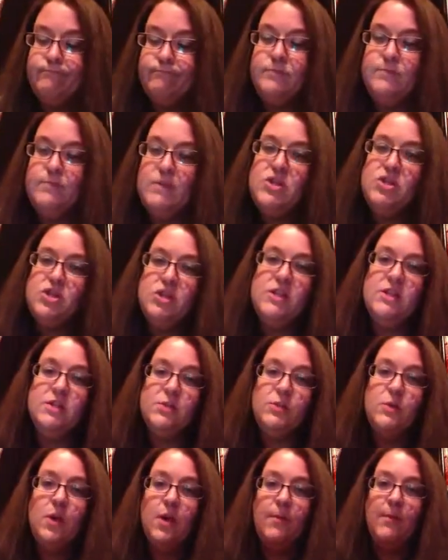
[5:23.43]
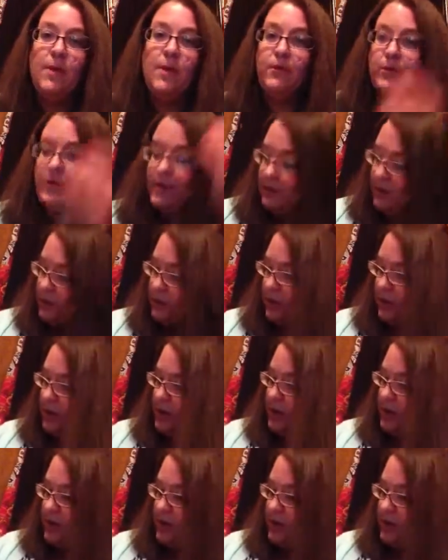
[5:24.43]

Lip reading: mentioned this one on my readathon,